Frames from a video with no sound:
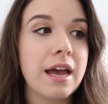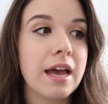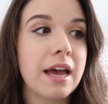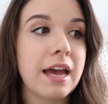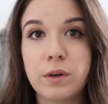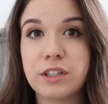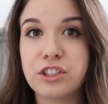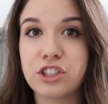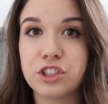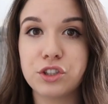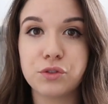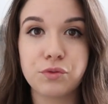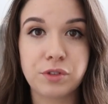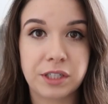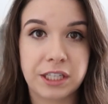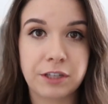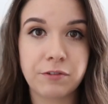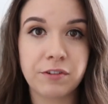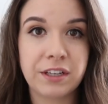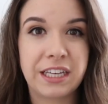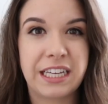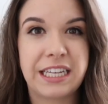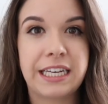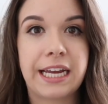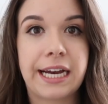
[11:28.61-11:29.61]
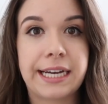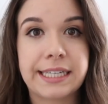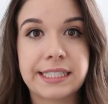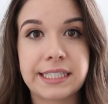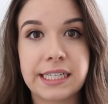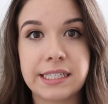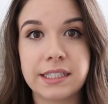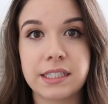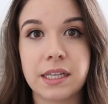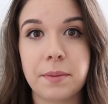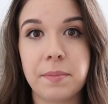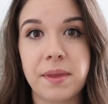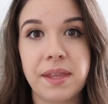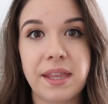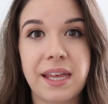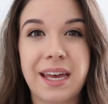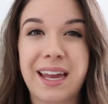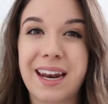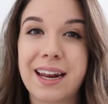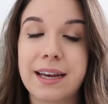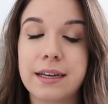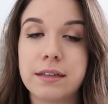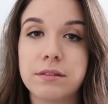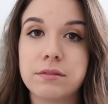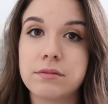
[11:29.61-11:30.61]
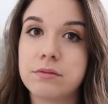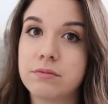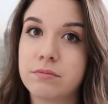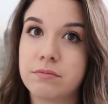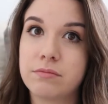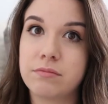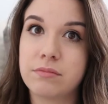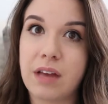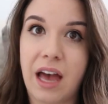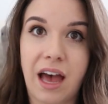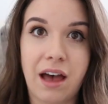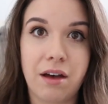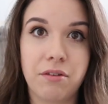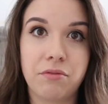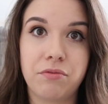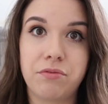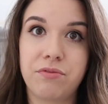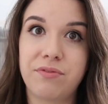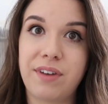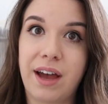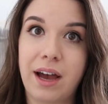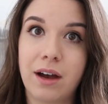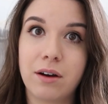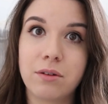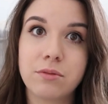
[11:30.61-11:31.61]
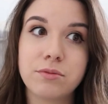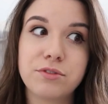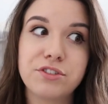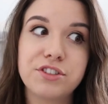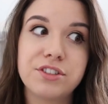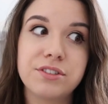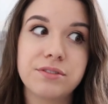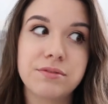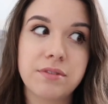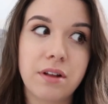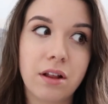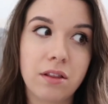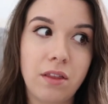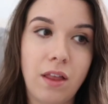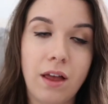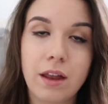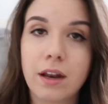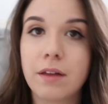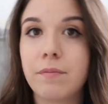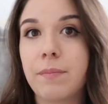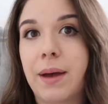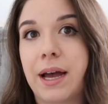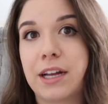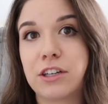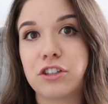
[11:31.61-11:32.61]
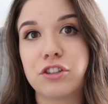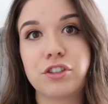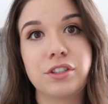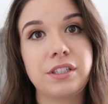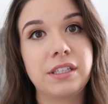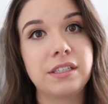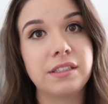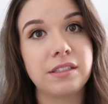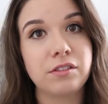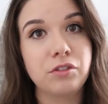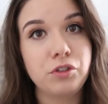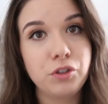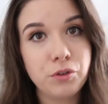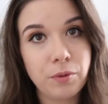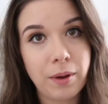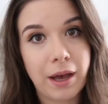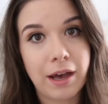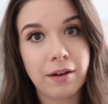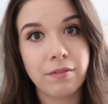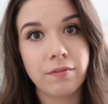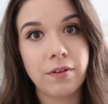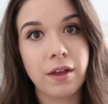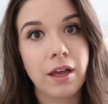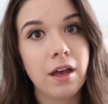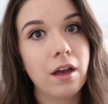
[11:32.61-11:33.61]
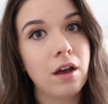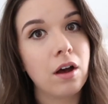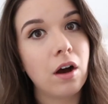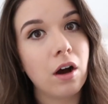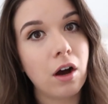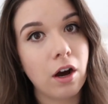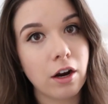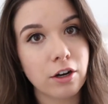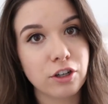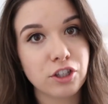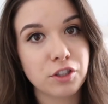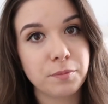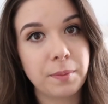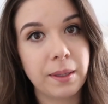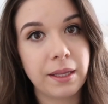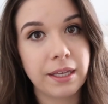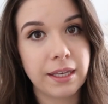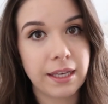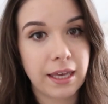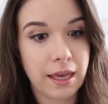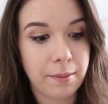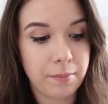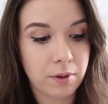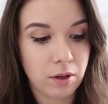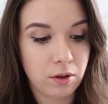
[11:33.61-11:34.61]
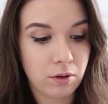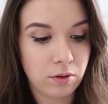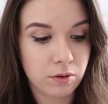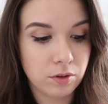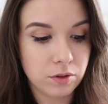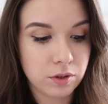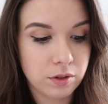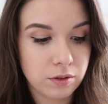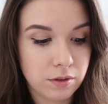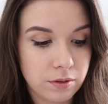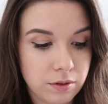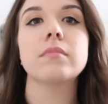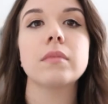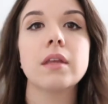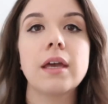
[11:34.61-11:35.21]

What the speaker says: which is really, really nice, and something that I have found a lot of mattresses do have harsh smelling chemicals.